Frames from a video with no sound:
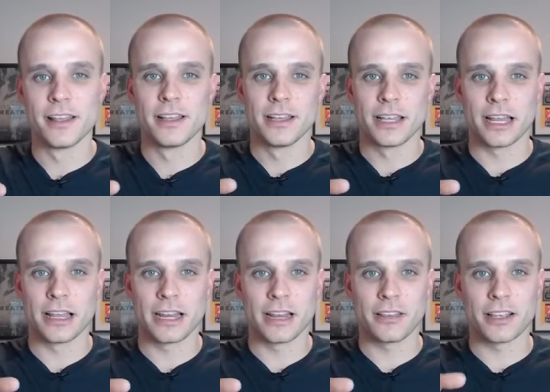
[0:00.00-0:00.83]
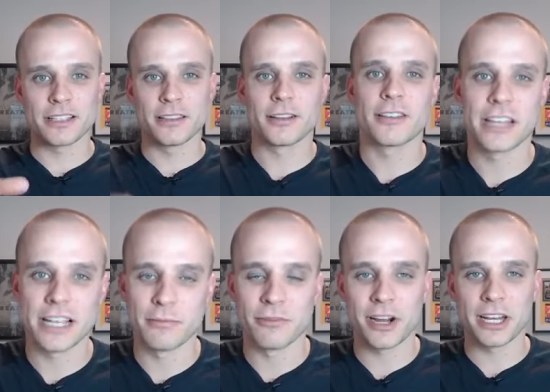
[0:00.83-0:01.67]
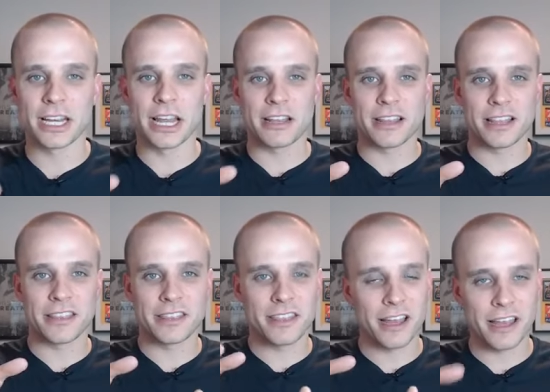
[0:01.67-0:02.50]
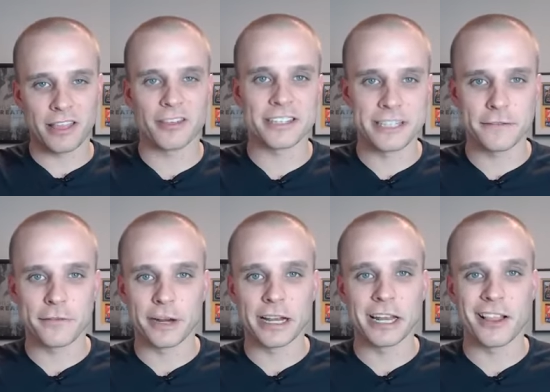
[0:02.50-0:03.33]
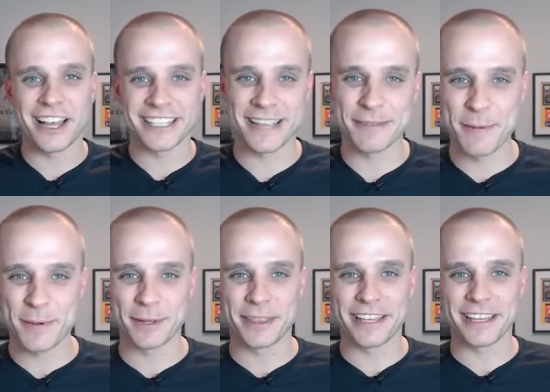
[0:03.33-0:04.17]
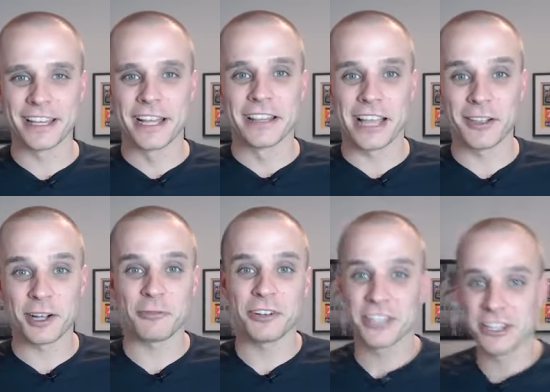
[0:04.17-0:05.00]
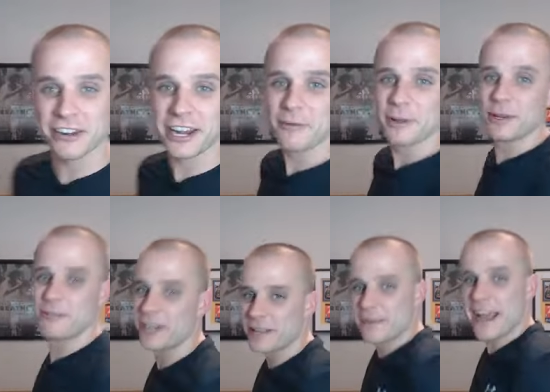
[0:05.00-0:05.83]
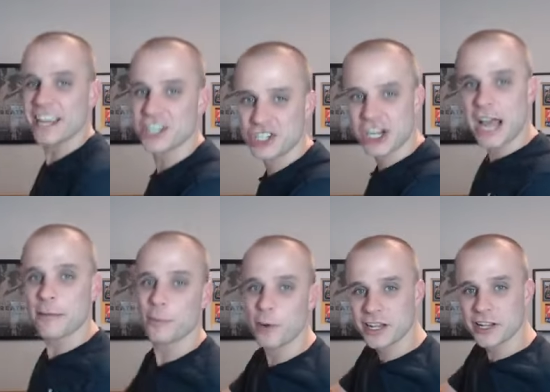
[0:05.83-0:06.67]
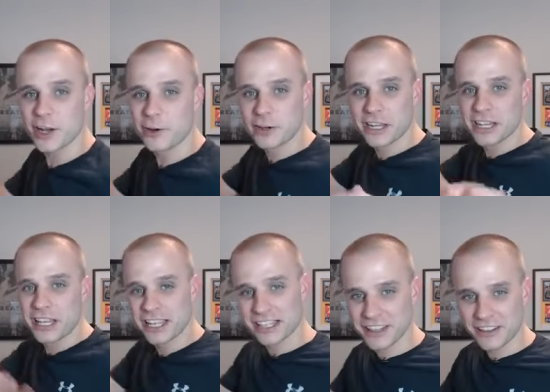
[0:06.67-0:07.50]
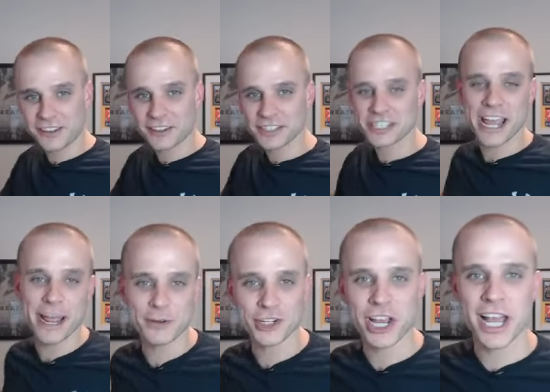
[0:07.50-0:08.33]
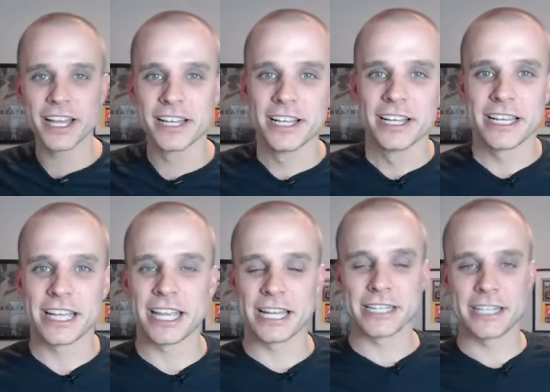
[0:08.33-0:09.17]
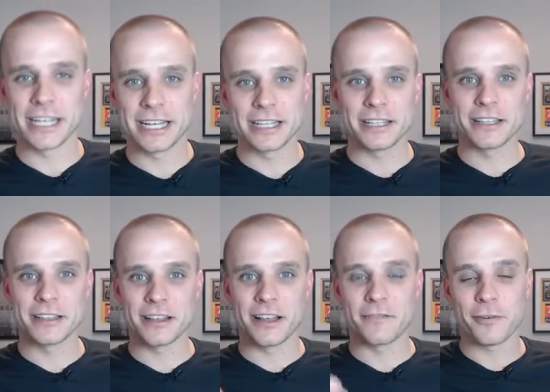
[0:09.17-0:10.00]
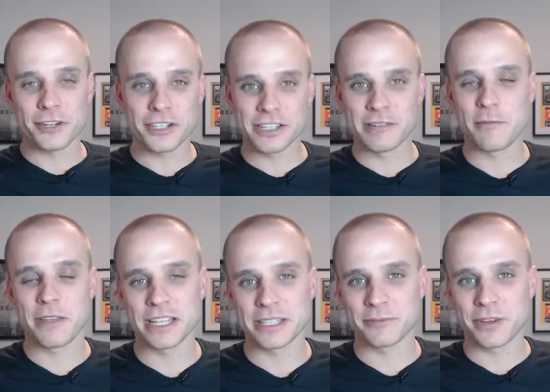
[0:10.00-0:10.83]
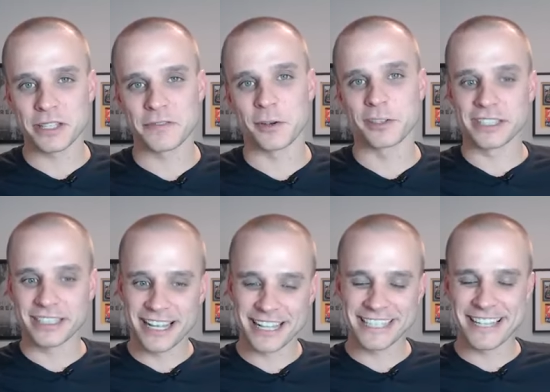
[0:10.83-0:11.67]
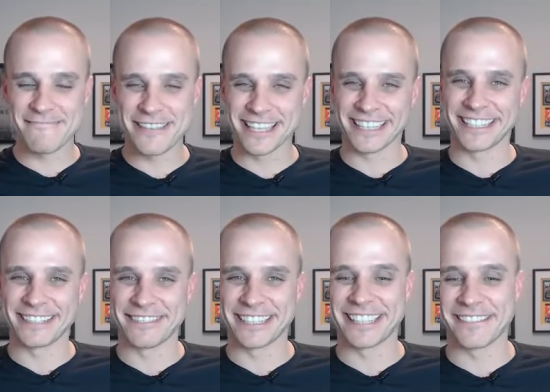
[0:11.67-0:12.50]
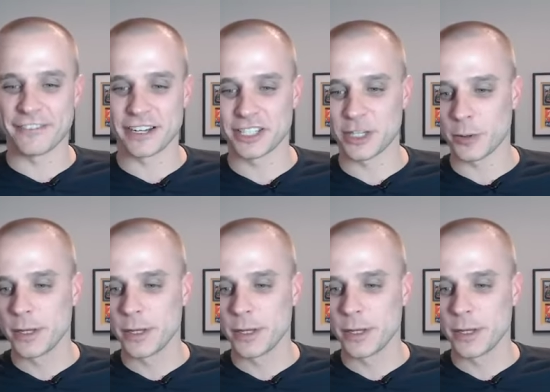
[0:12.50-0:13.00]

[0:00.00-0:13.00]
And it doesn't look like I'm running. I thought I looked different. And a lot of times people think they look really great when they're running by a shop window and they get the little snapshot. And unfortunately, when we get some race photos, it tends to be a little bit different. So